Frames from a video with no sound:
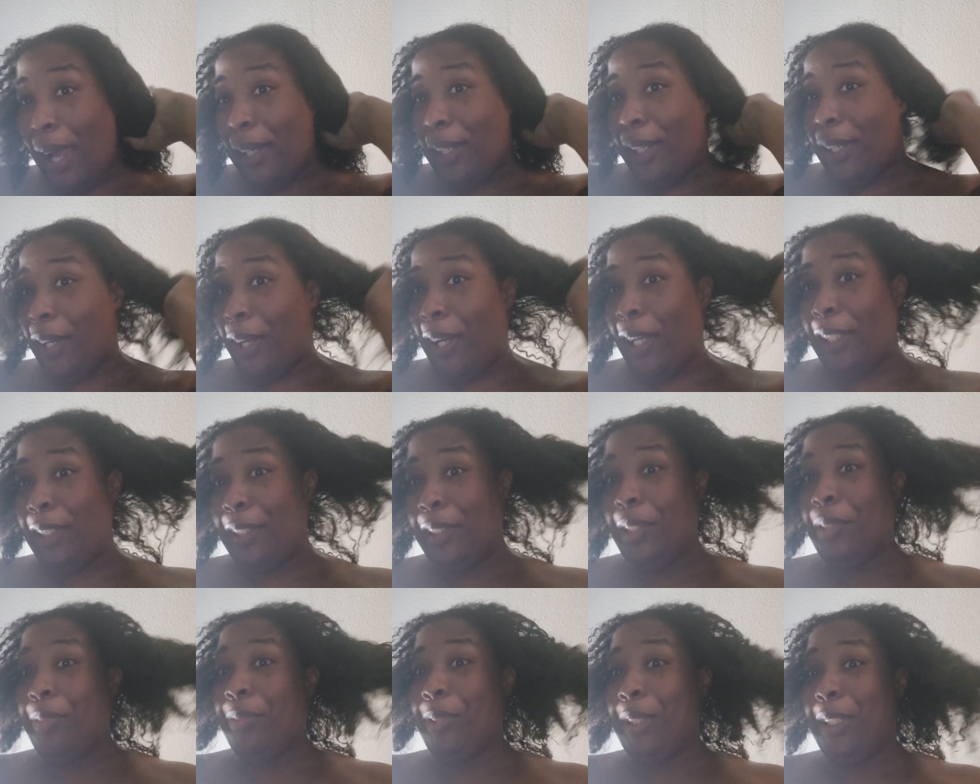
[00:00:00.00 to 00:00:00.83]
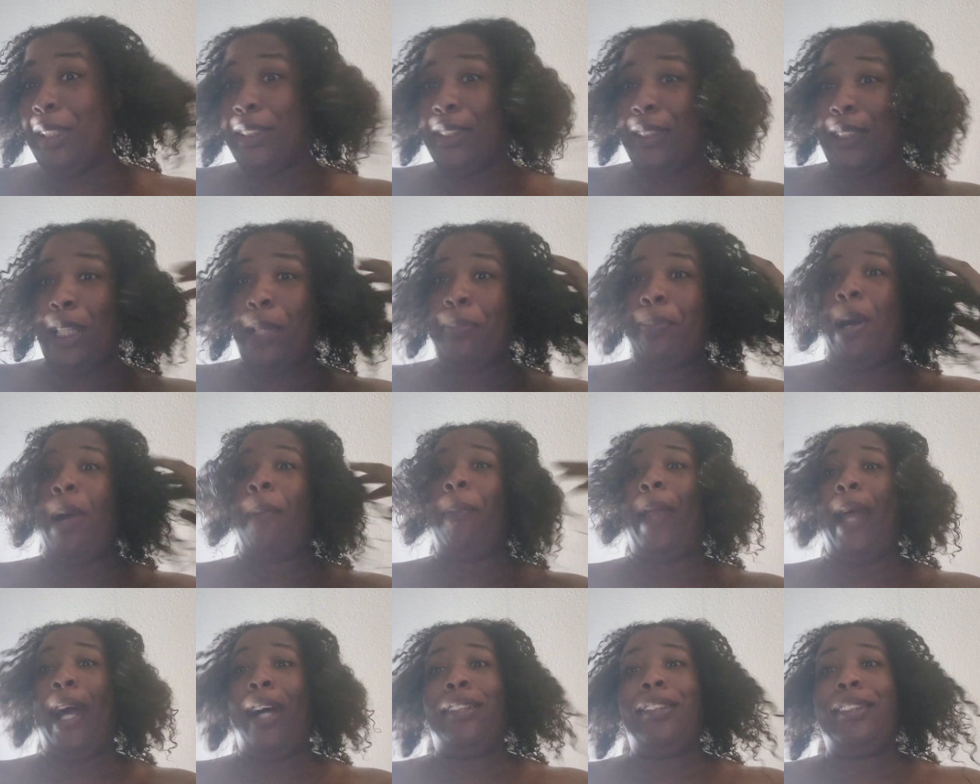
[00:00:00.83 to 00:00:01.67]
I done already did 1 step.
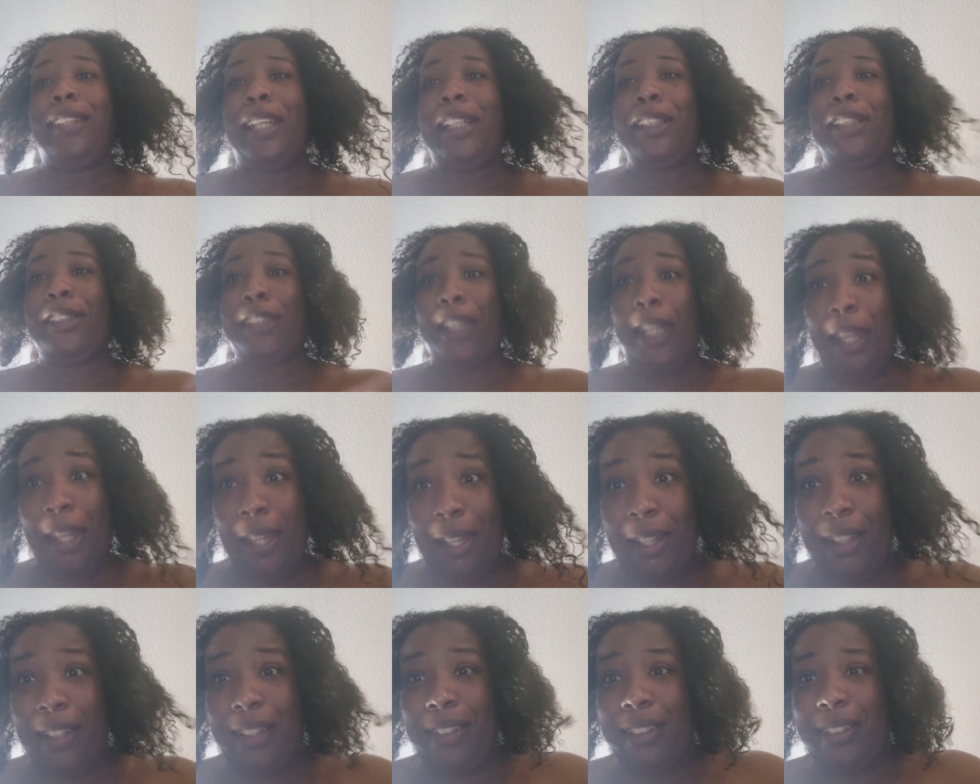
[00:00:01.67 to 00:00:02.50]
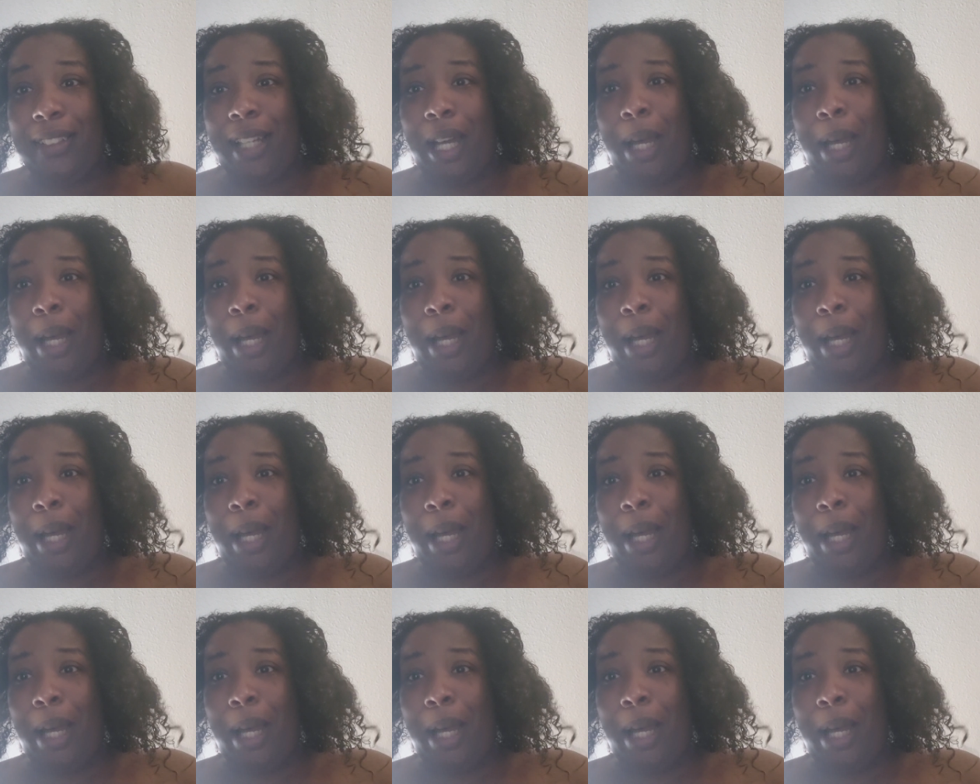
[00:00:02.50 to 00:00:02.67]
I'm out that chair.